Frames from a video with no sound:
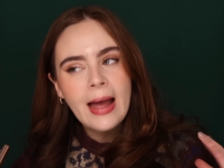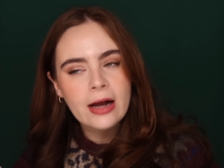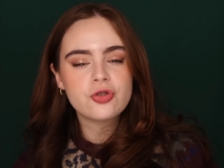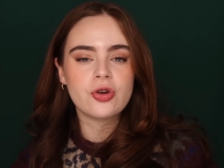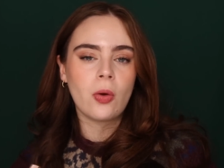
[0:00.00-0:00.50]

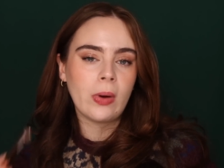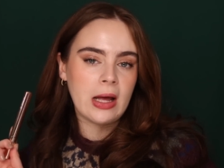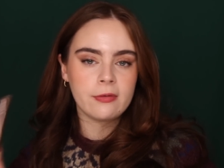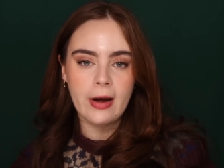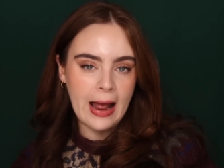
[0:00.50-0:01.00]
extra
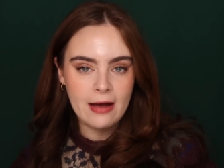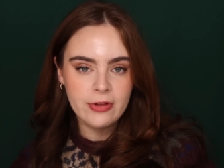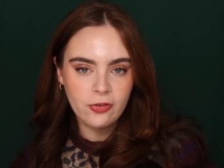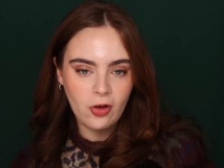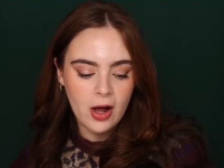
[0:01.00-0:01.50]
whenever I have
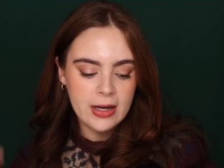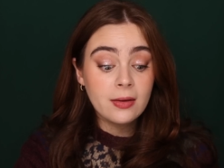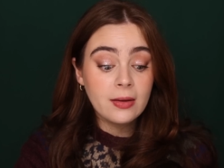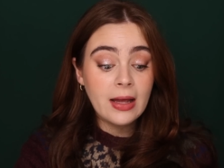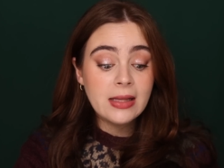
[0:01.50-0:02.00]
this on.
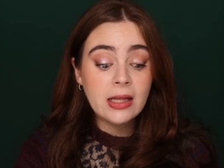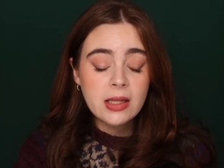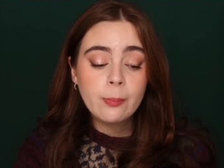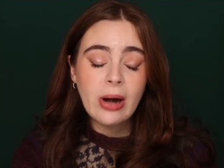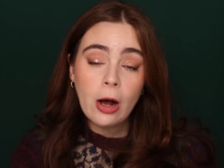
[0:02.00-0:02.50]
And then
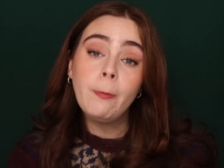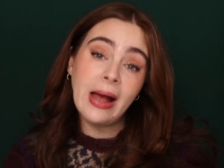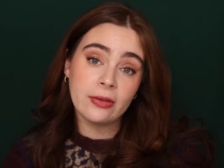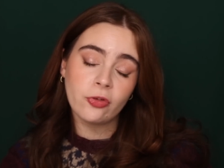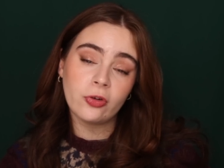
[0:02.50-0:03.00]
the brow
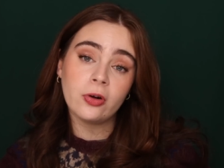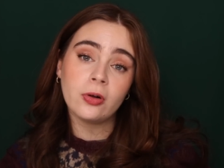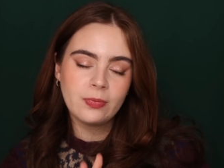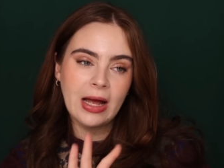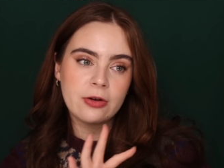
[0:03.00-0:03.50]

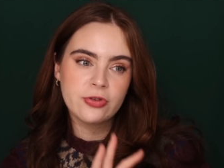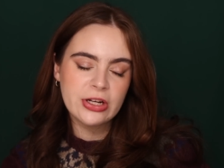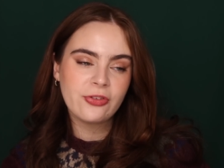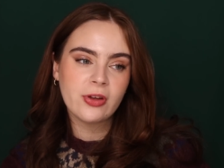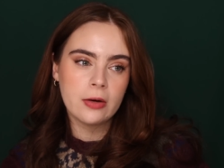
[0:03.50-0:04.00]
pencil, I
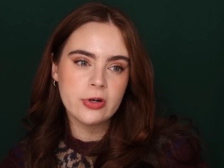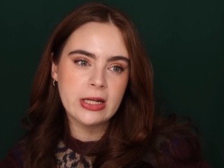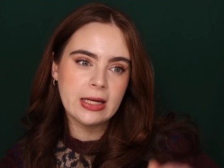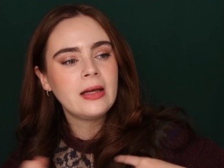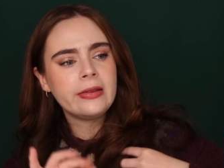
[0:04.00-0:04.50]
rediscovered
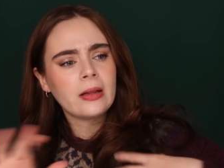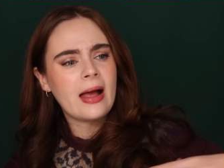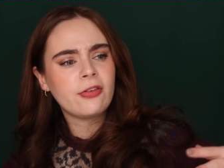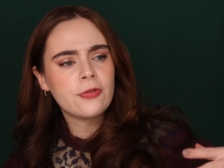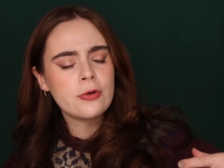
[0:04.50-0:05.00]
it in the
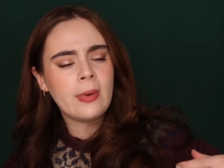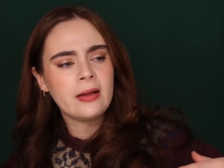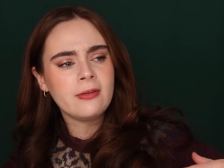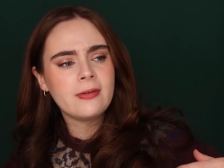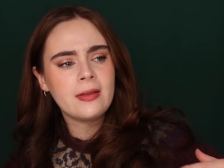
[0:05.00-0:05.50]
last few
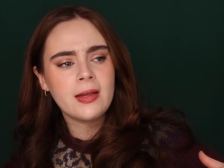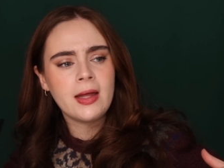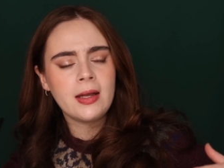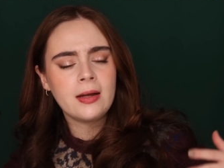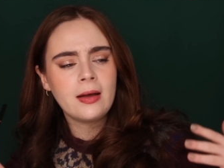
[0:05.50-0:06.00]
months, and
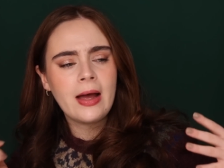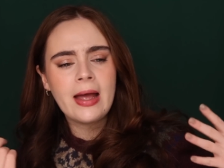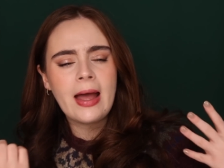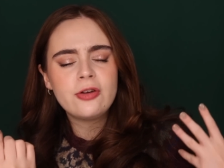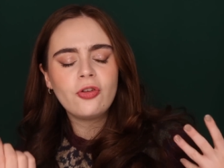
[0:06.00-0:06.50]
then
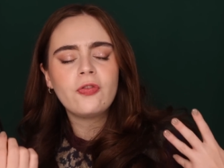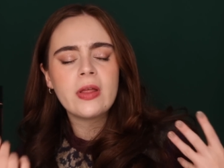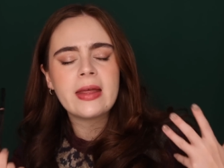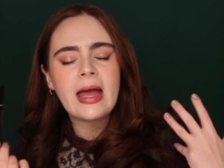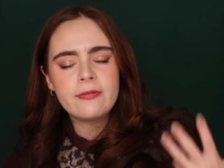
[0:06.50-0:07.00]
I just
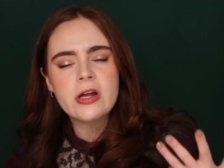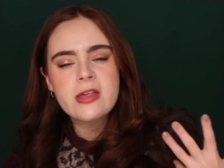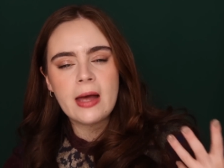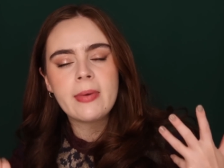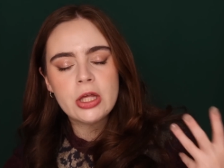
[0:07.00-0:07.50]
feel like every
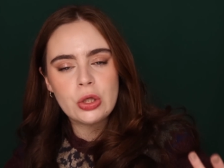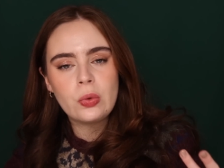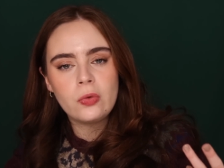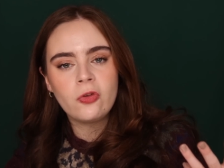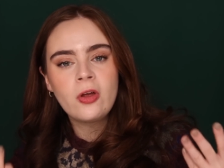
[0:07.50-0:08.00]
time I
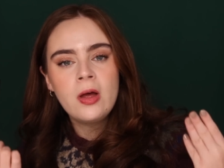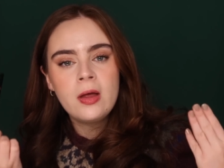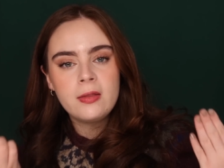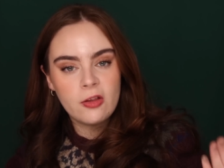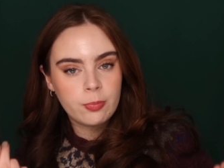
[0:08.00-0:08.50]
use
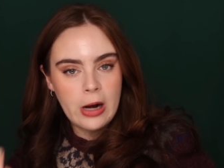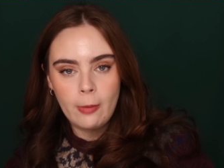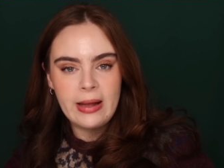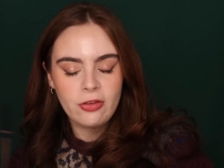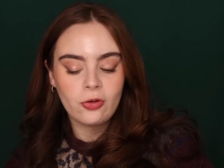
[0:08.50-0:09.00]
this
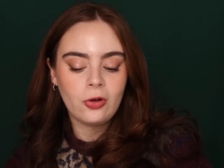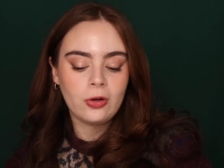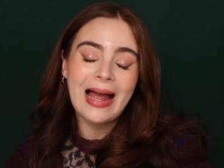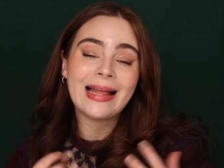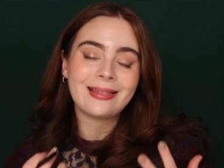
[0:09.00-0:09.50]
brow
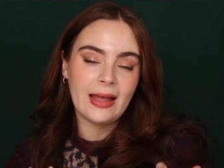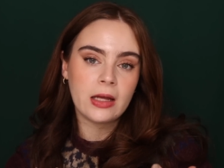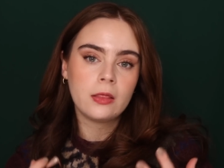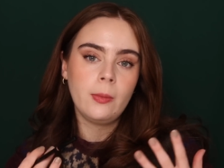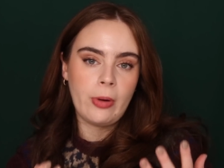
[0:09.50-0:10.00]
pencil, I
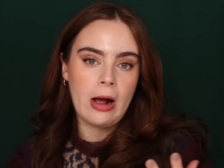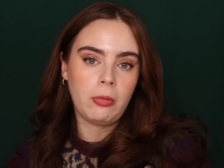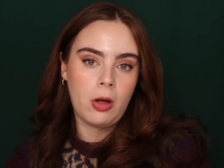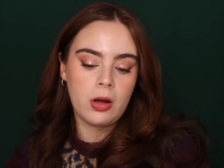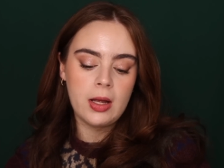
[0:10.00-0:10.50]
like the brow
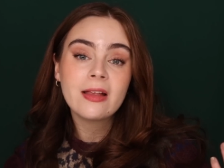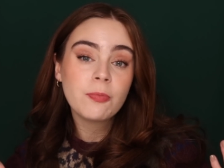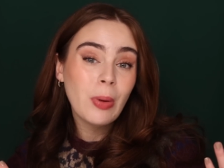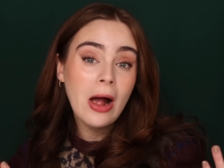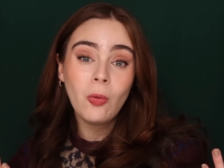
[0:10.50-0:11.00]
look.
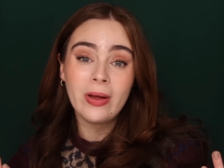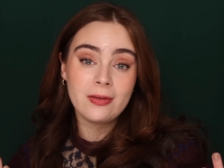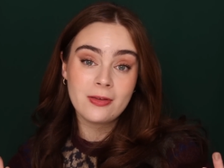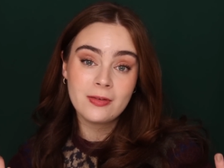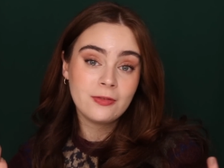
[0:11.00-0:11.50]
It's Brow
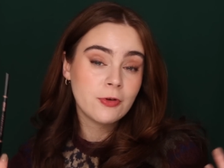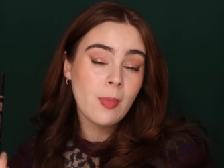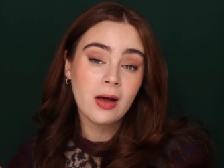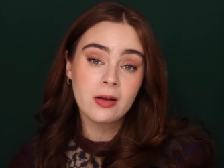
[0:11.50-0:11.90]
Wiz from